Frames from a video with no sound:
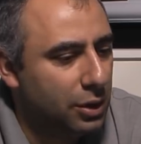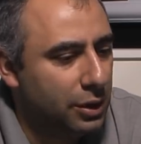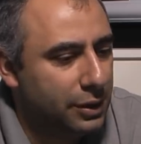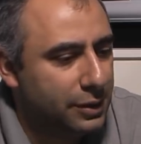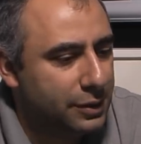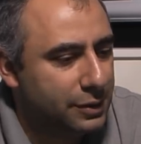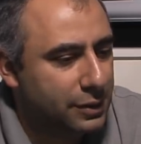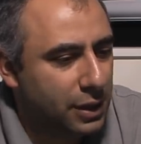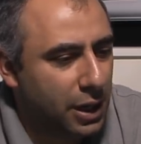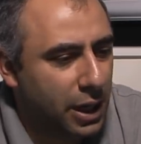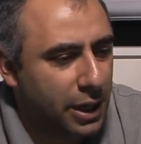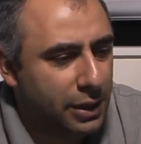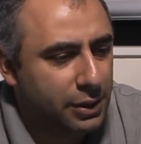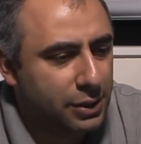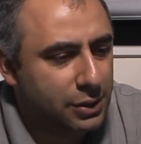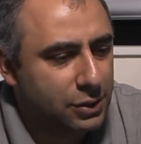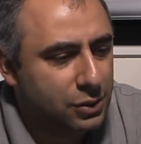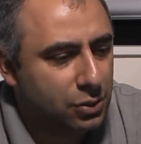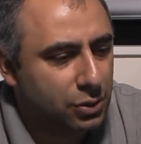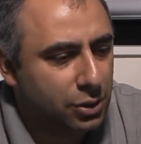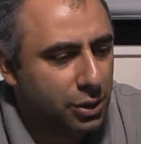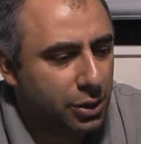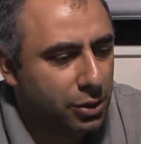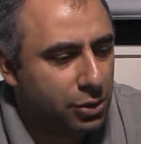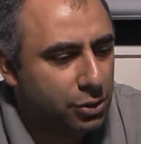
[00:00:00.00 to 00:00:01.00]
His knight is
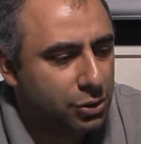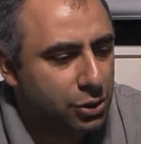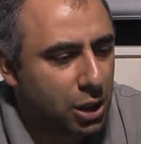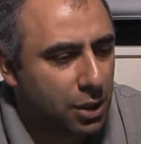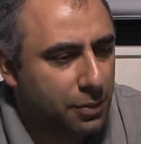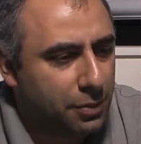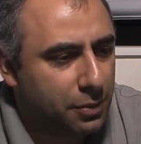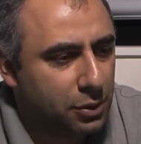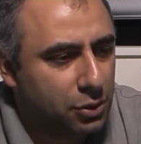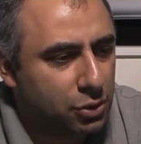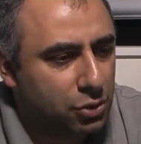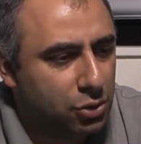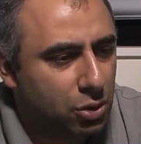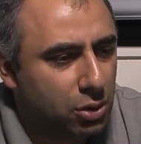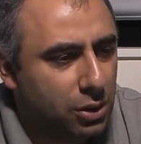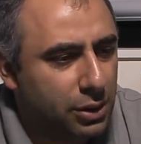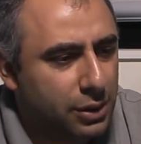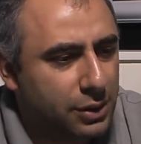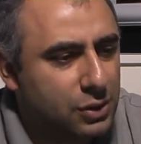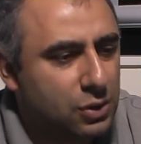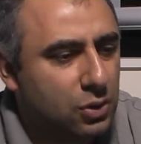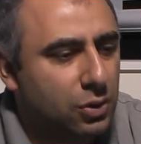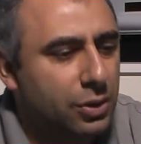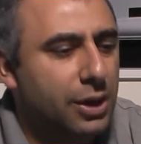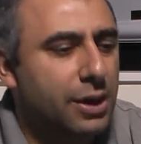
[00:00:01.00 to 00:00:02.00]
doing a good job
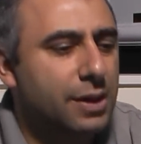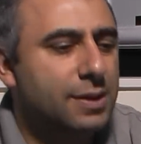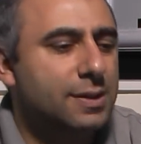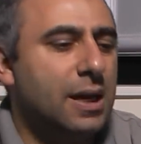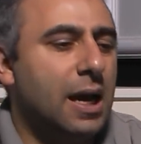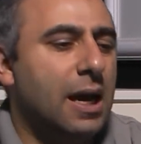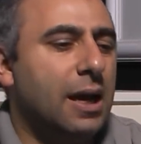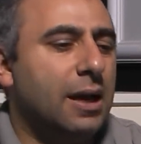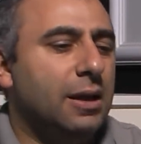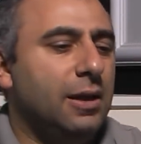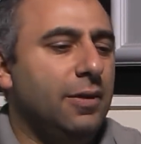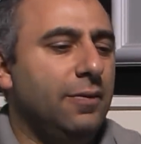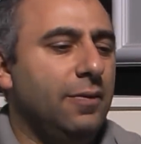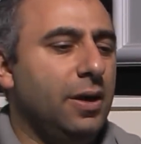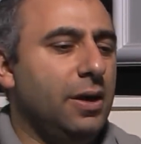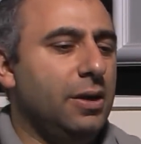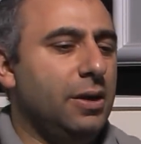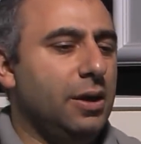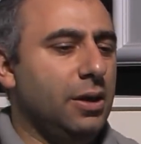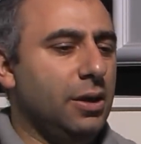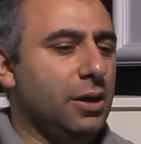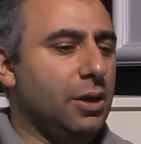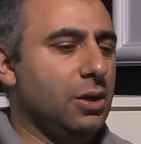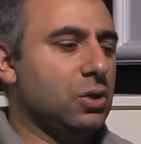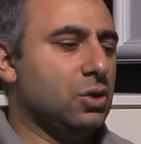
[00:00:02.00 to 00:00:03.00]
controlling, so he's
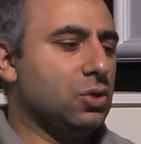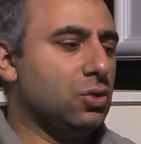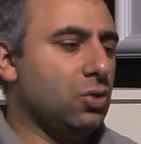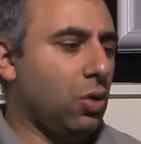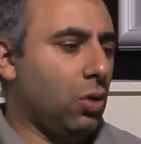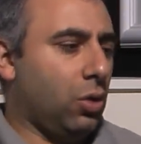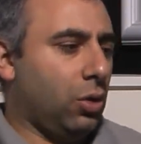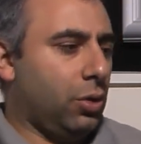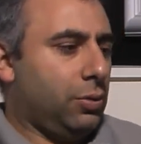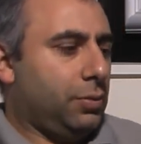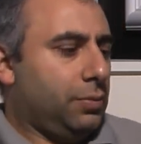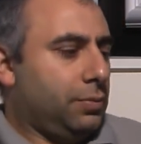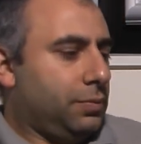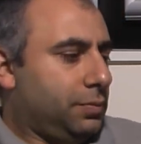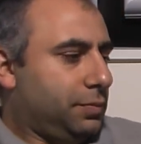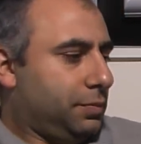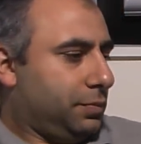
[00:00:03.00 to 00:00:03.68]
activating his rook.